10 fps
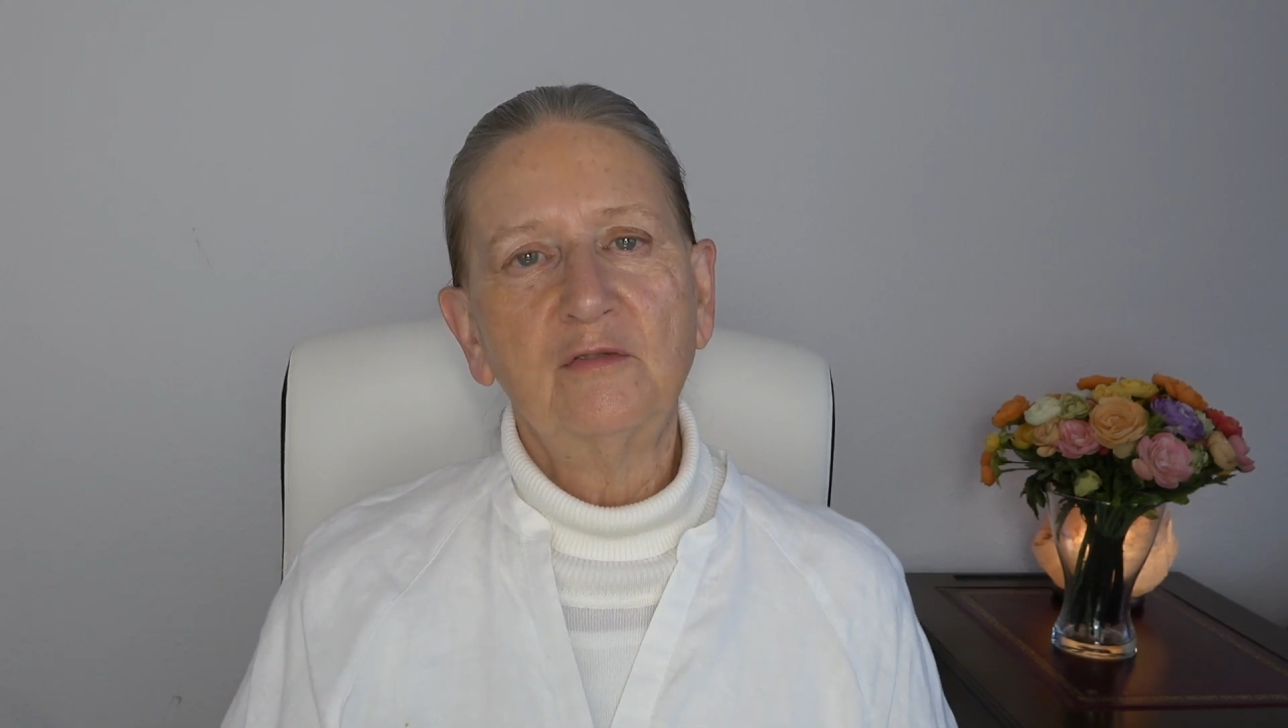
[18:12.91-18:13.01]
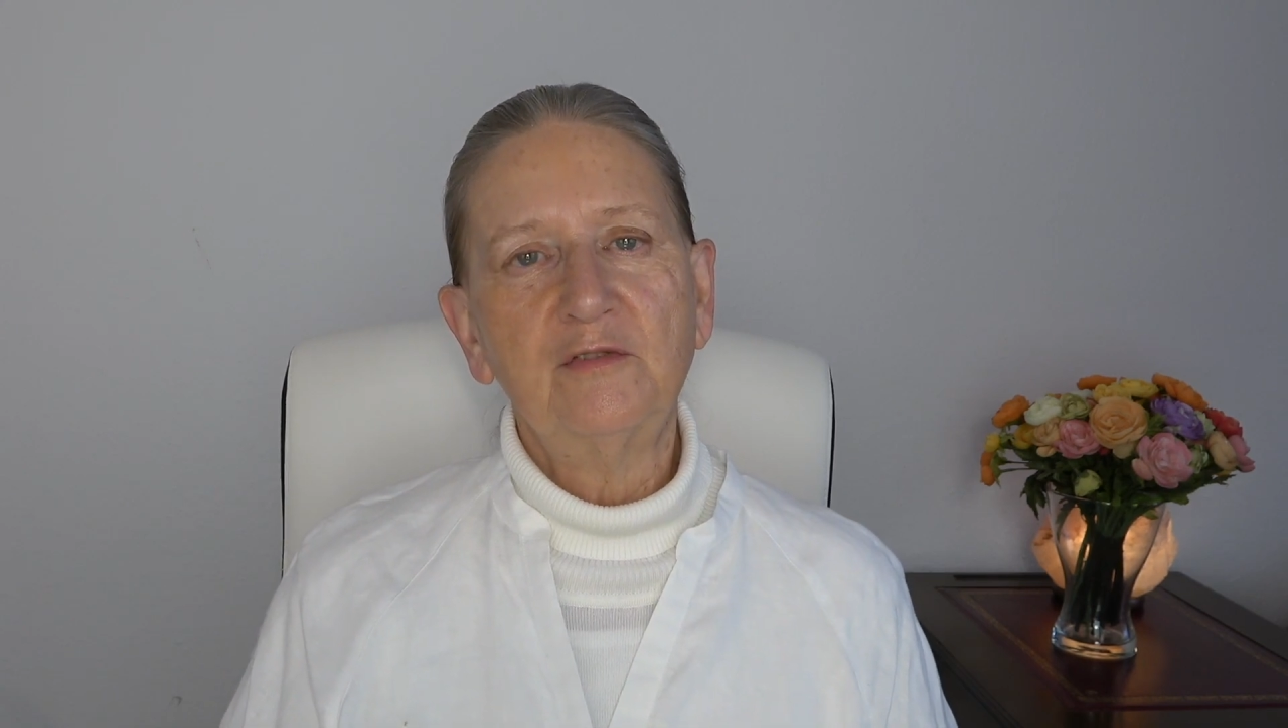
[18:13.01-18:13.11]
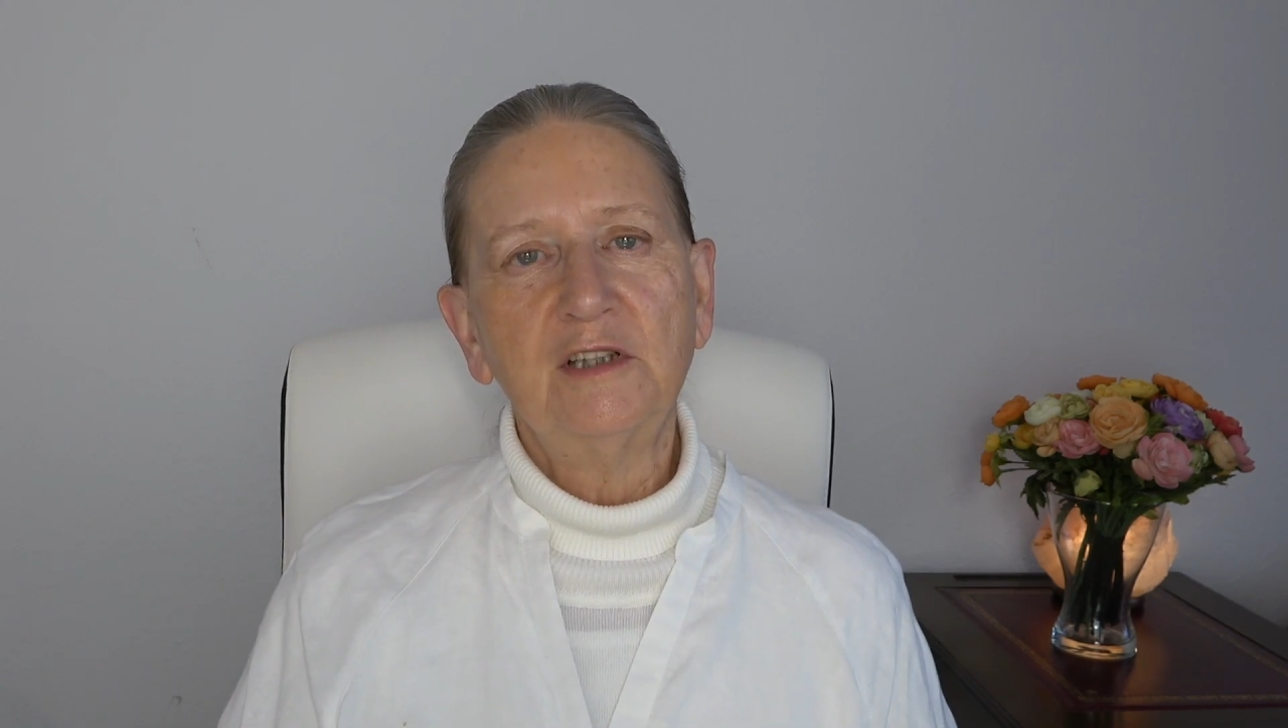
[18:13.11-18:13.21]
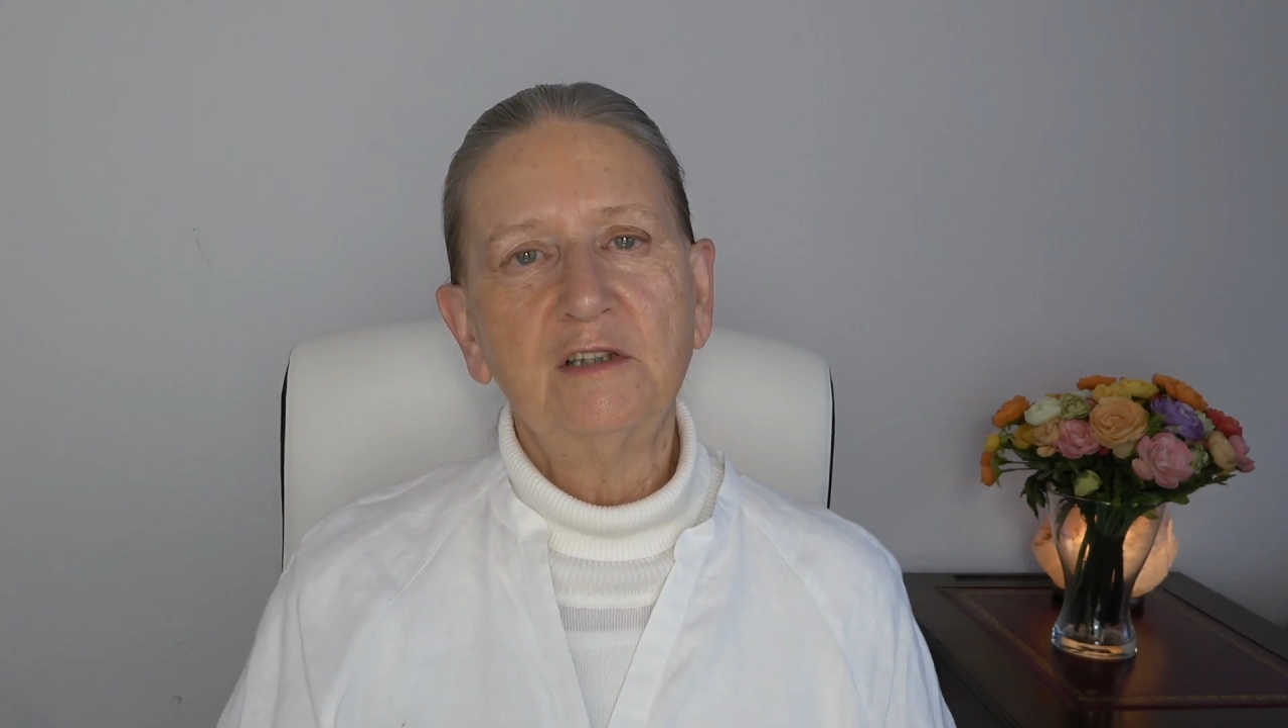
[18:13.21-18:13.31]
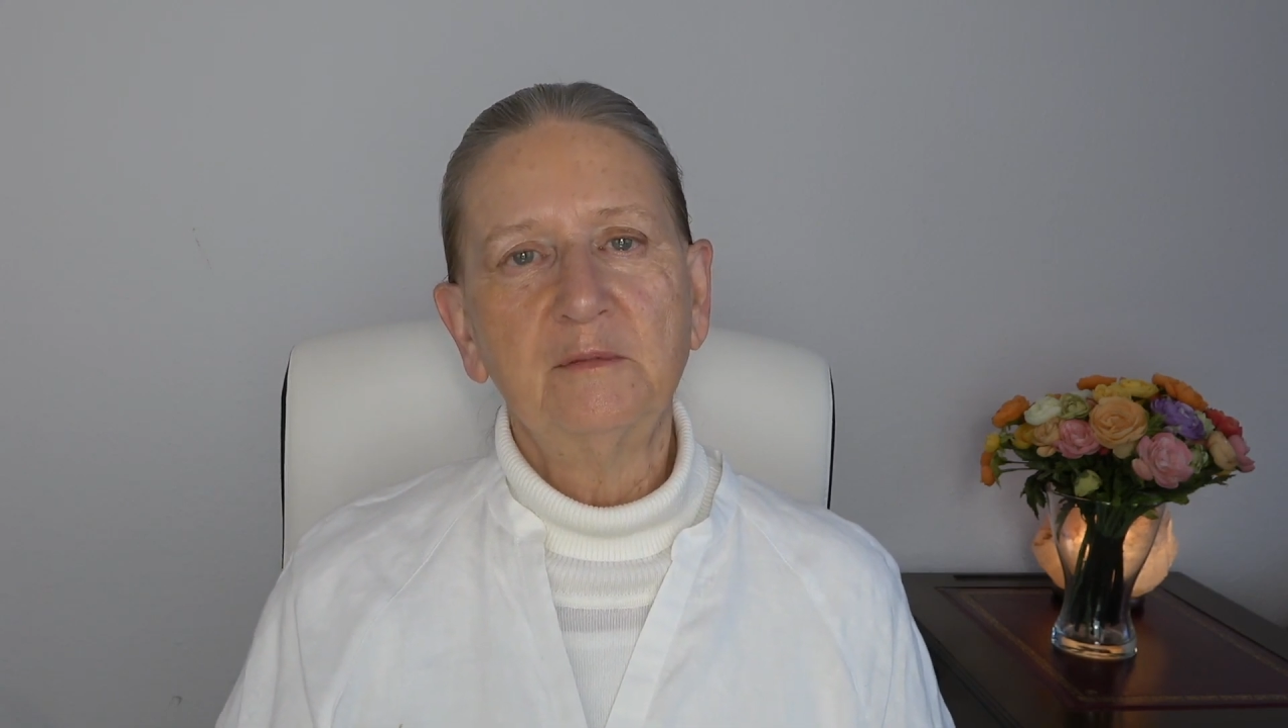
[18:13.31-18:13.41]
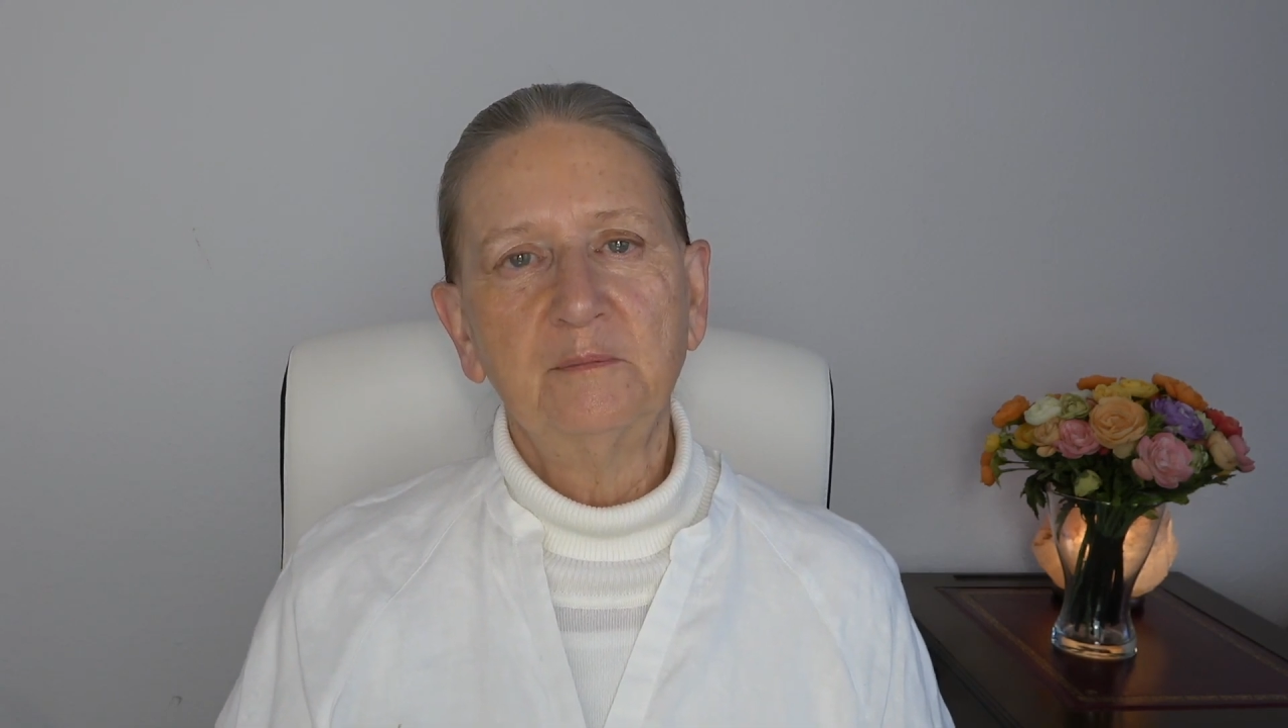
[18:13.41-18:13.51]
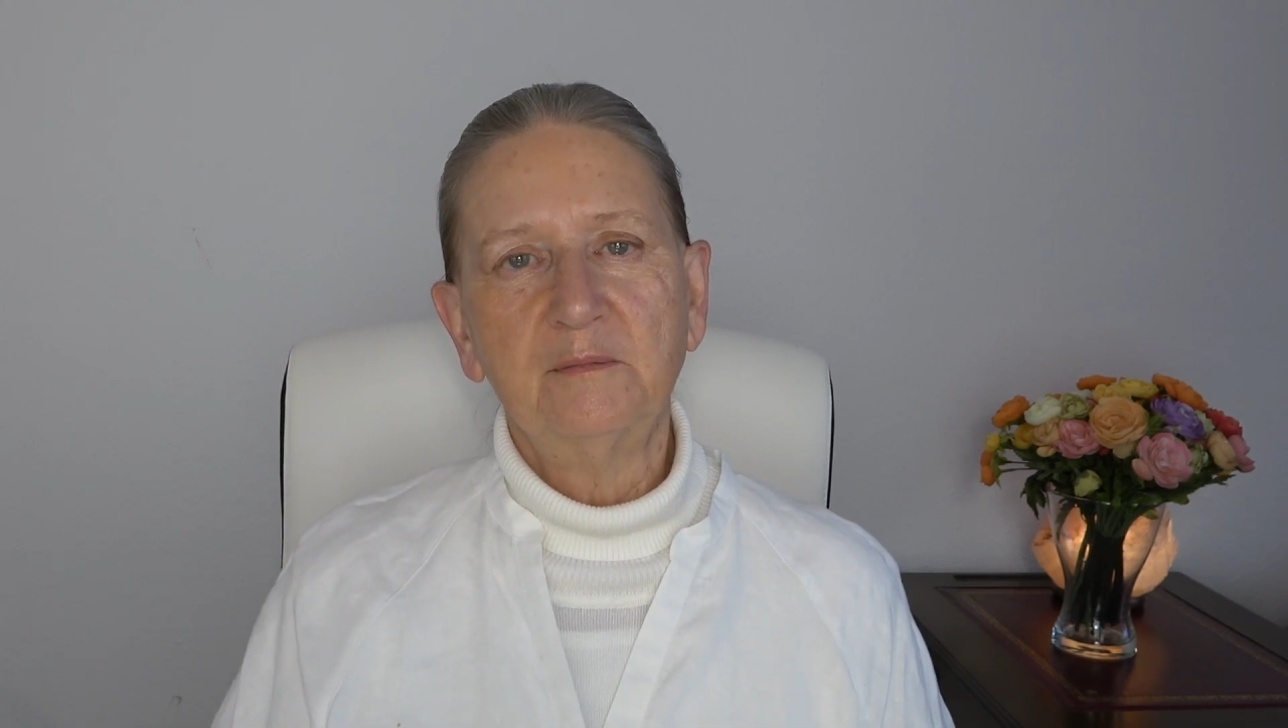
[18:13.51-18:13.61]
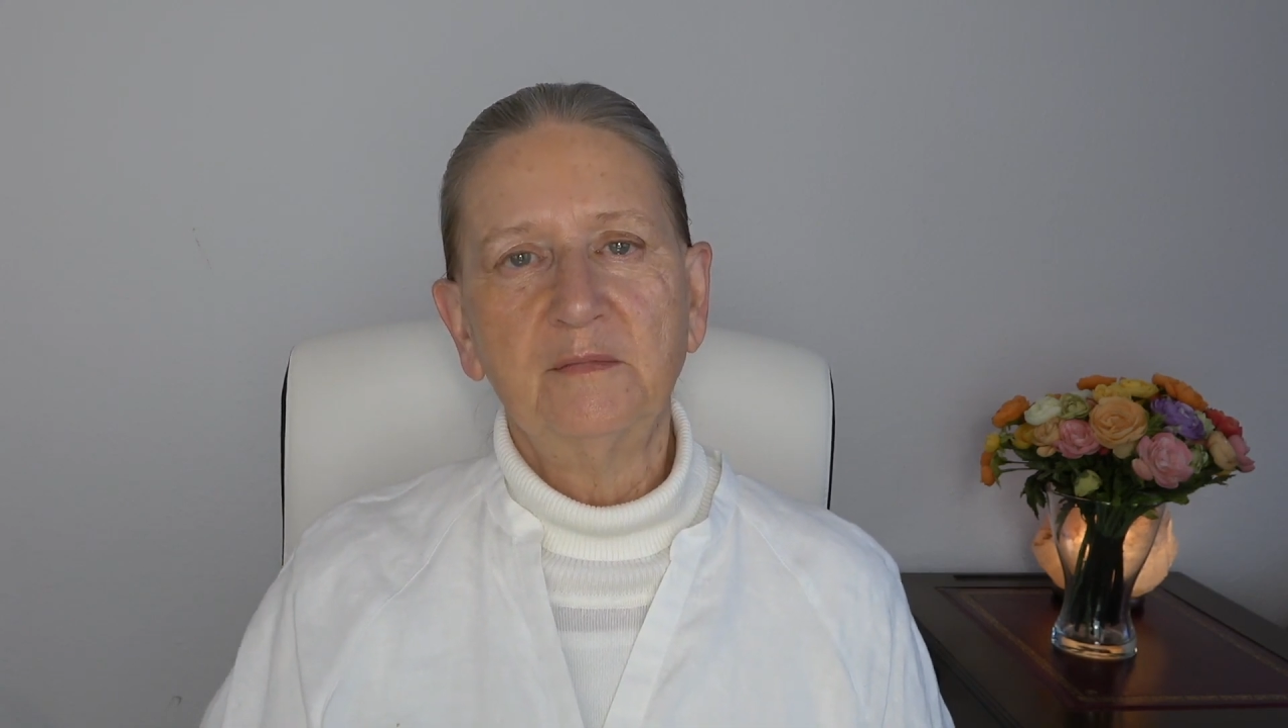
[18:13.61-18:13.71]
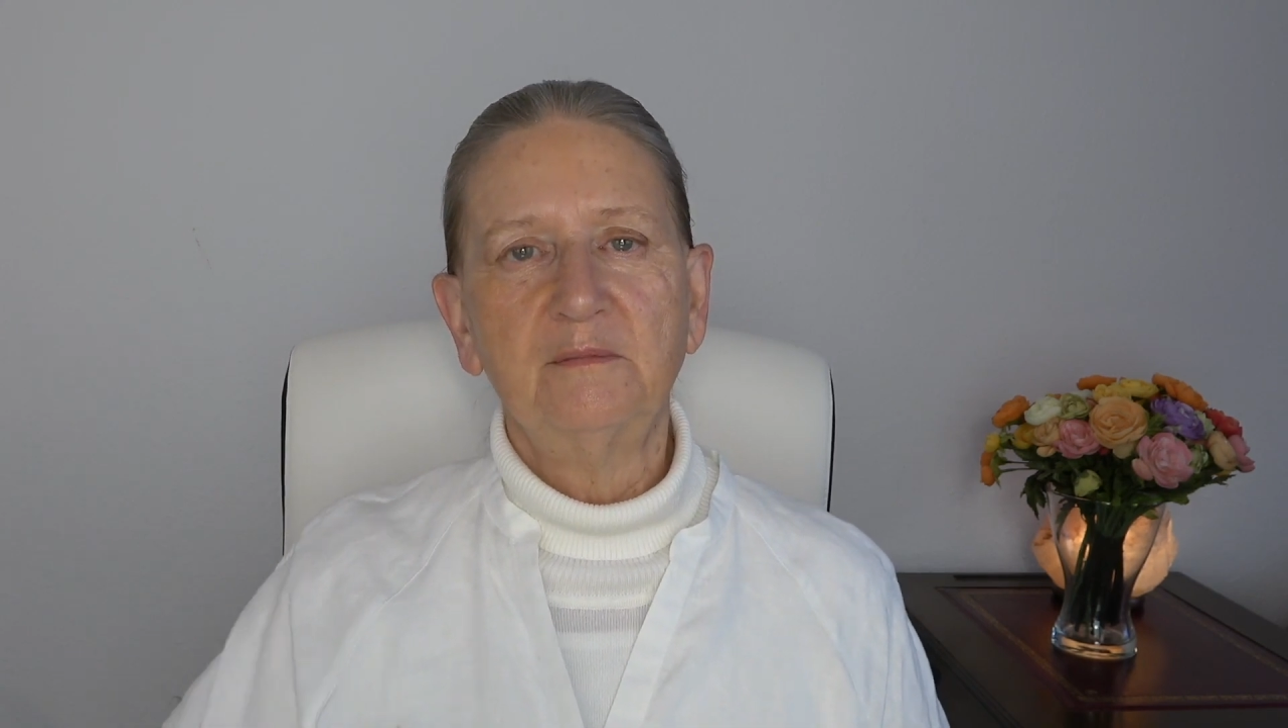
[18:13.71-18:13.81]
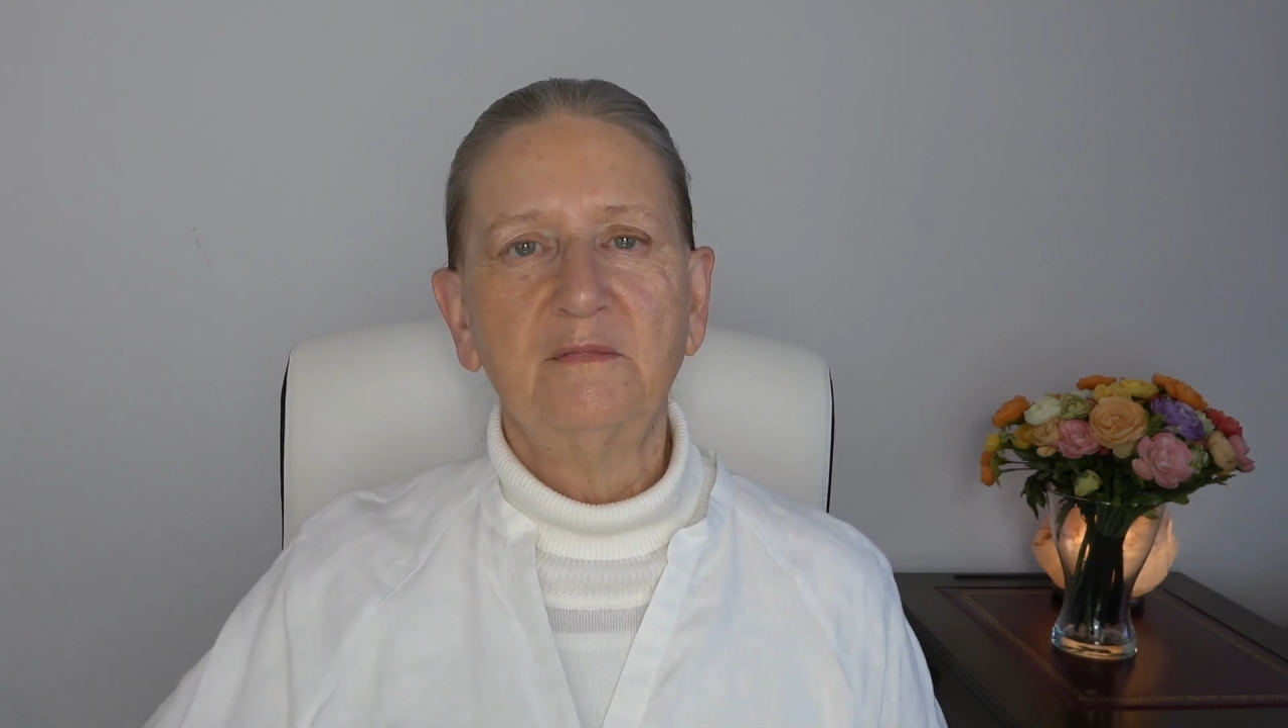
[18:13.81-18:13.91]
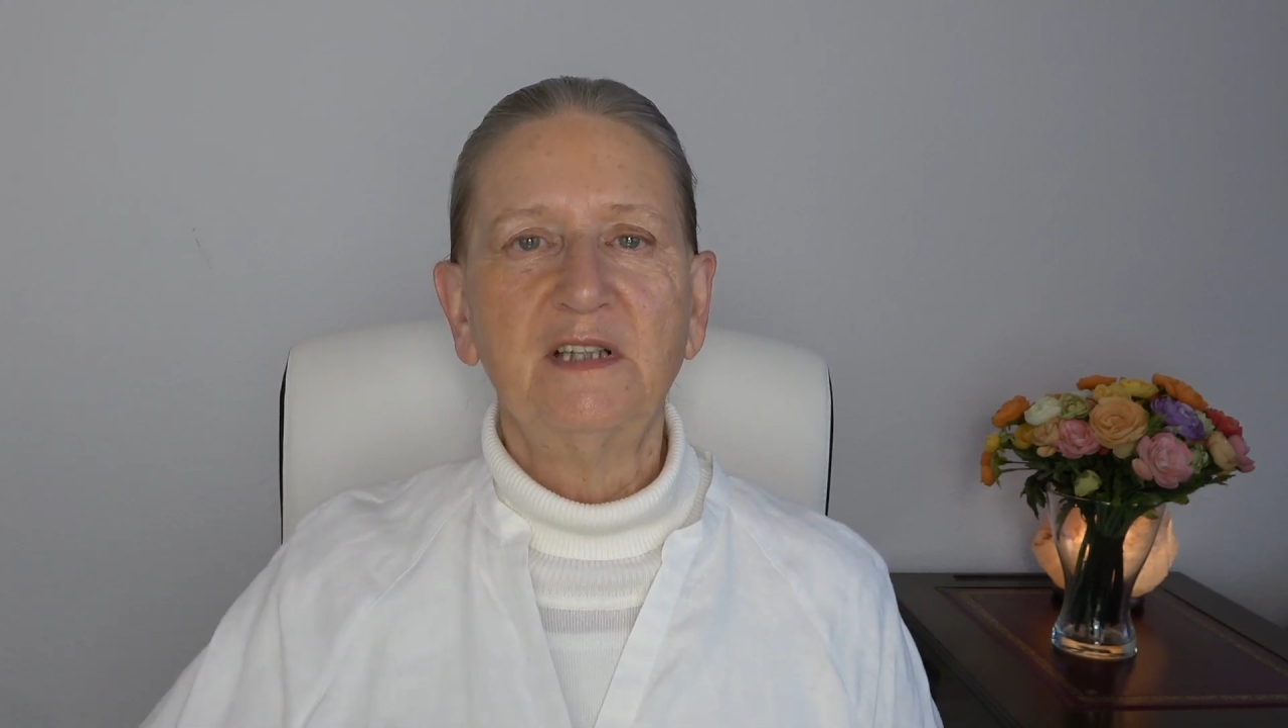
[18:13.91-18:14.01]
film,